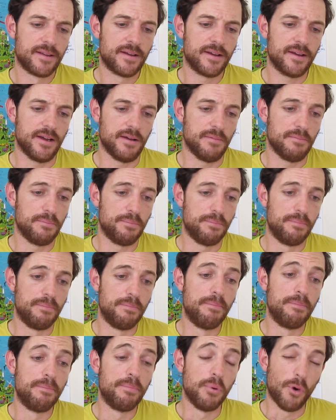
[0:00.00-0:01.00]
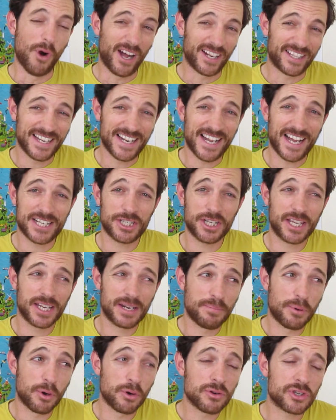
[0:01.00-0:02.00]
But I didn't actually get
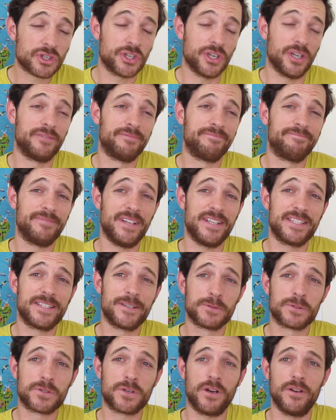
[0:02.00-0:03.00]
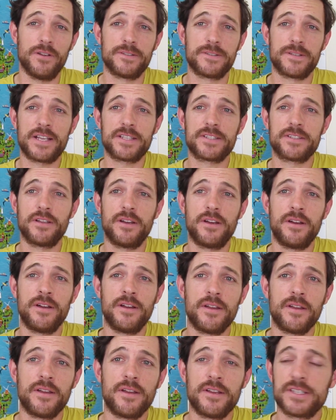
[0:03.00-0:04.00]
a puncture until Scotland, so
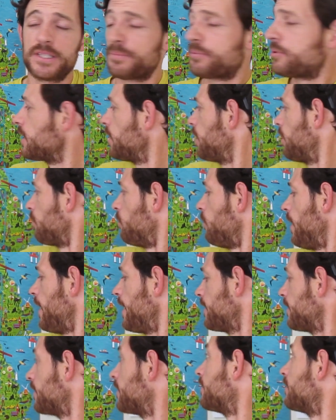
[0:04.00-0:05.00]
it's a pretty long way,